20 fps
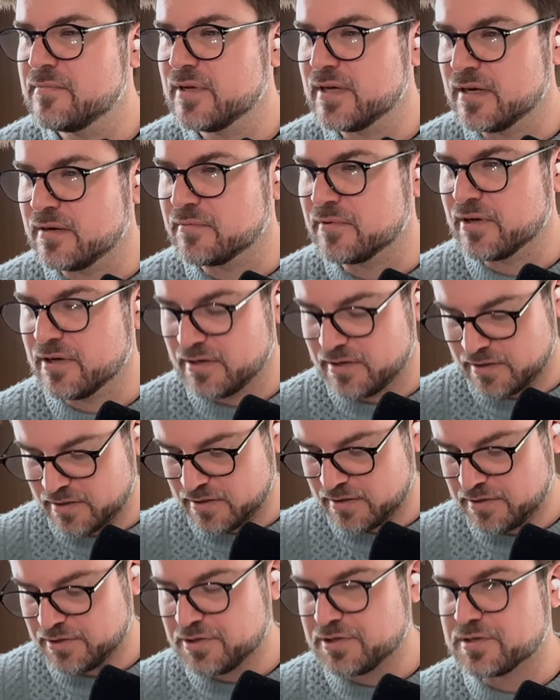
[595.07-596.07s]
and I'm
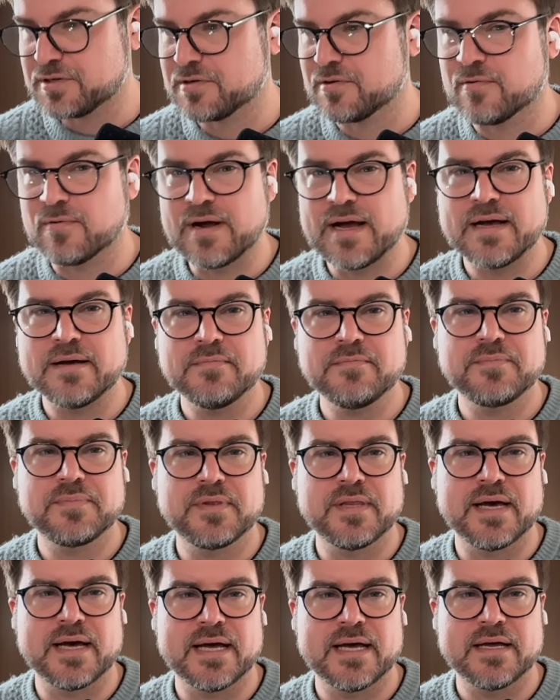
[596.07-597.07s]
gonna just grab
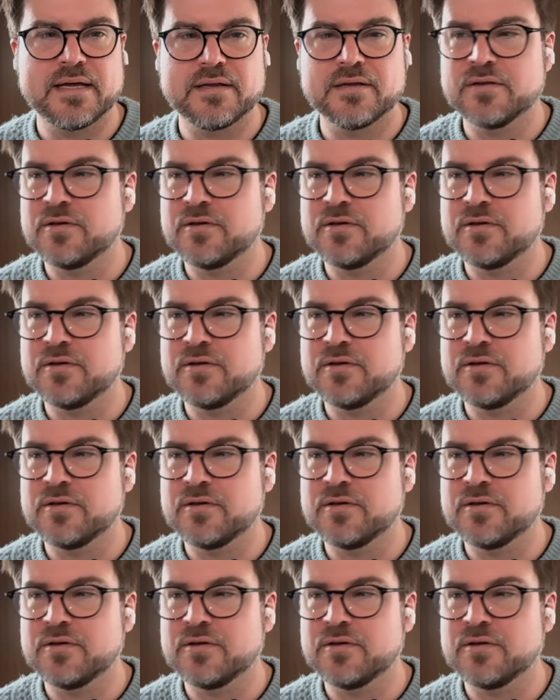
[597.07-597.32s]
that